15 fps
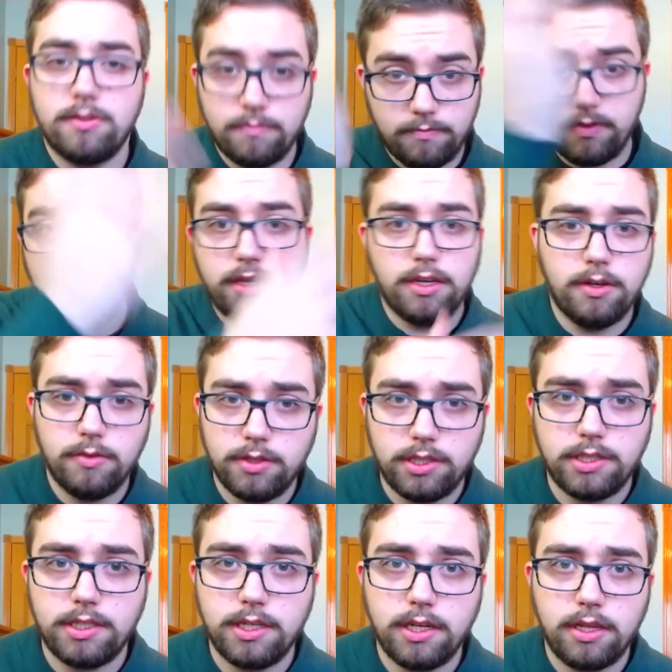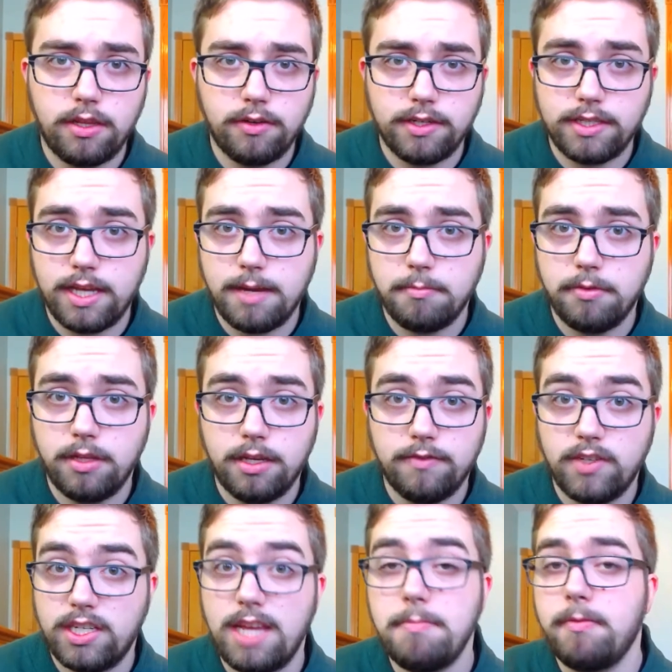video is just another example of a
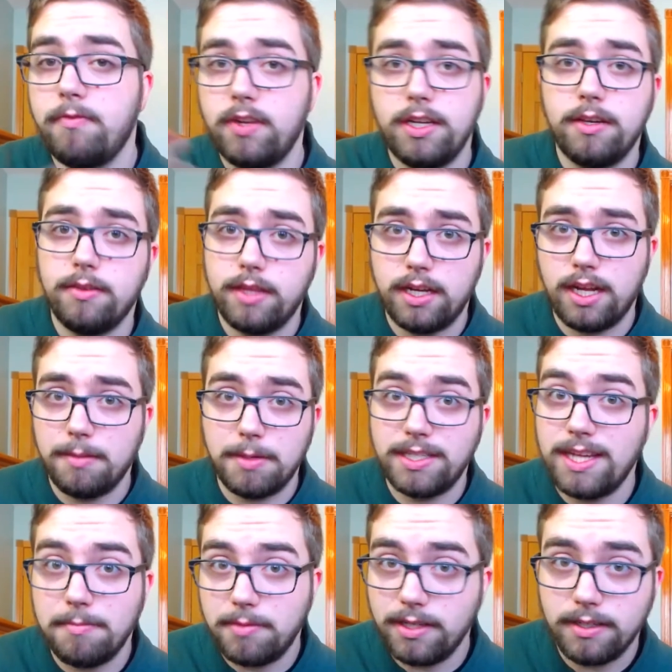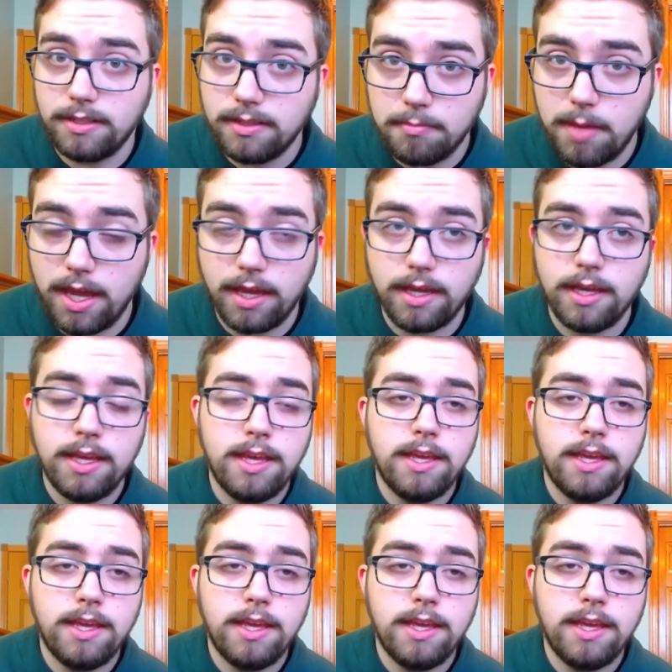type of video that I'm attempting to make.